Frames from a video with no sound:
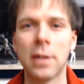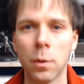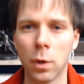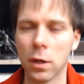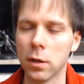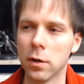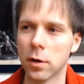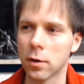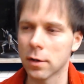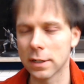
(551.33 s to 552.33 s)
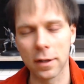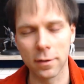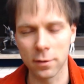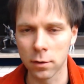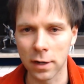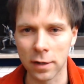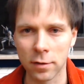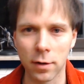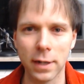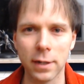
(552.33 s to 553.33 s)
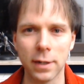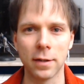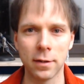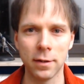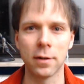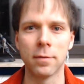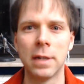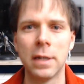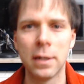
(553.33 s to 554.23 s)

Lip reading: where the recording doesn't look as rainy as here.